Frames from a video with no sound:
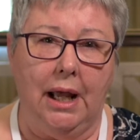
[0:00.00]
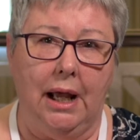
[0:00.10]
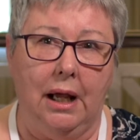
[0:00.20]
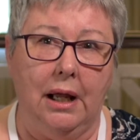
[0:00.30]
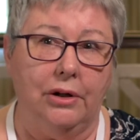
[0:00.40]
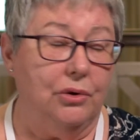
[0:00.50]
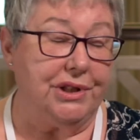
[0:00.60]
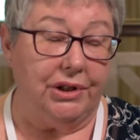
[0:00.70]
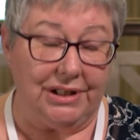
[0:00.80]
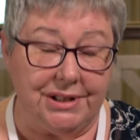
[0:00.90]
and
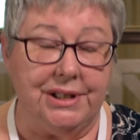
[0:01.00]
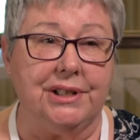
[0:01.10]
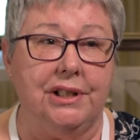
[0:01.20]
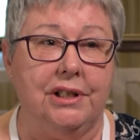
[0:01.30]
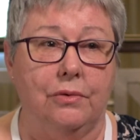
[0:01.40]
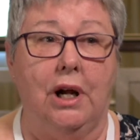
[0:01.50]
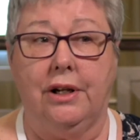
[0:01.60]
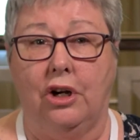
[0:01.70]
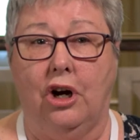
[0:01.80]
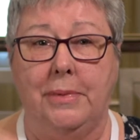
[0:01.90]
also consistent in
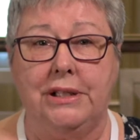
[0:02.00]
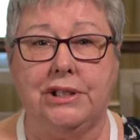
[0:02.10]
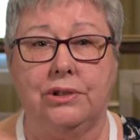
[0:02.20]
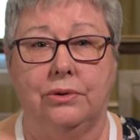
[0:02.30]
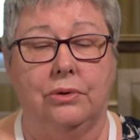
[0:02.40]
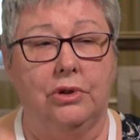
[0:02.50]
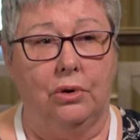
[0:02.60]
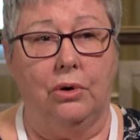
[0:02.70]
writing comments to your